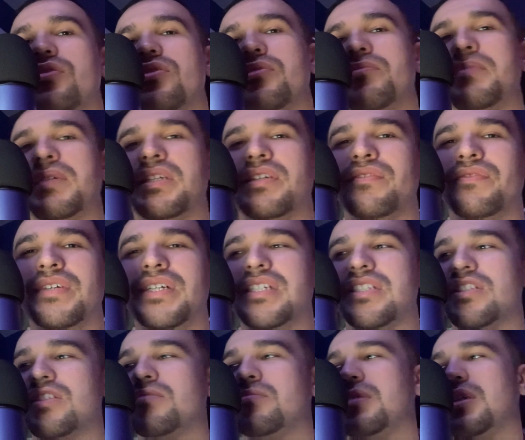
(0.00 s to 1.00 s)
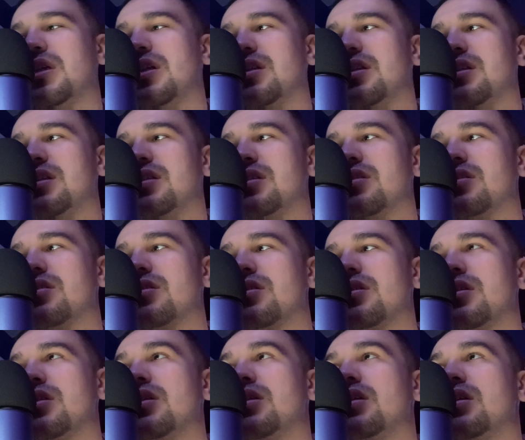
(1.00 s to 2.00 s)
the main events, to be honest.
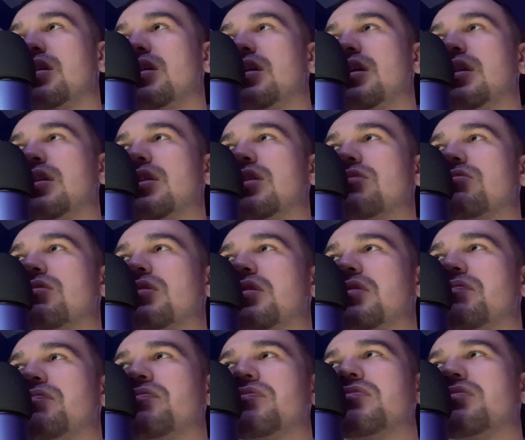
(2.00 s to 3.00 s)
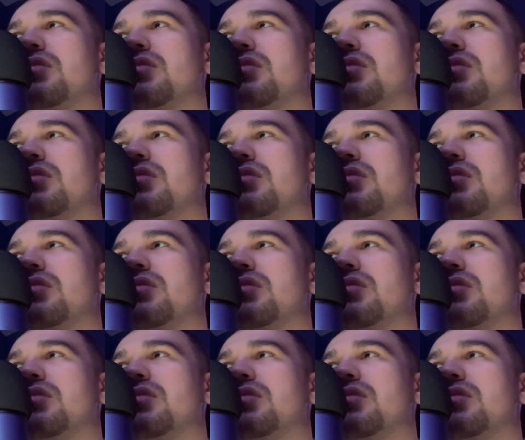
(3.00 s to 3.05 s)
And this one,